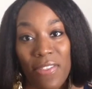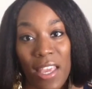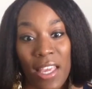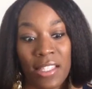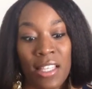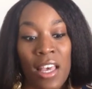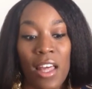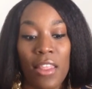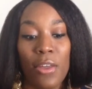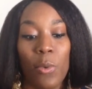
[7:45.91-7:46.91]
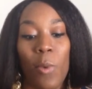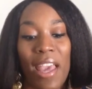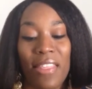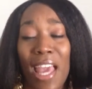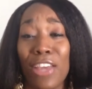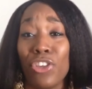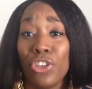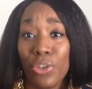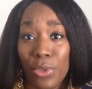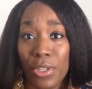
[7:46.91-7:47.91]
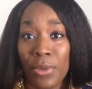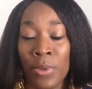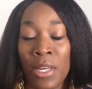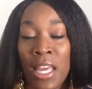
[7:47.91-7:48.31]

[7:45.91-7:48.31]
things the way that you do.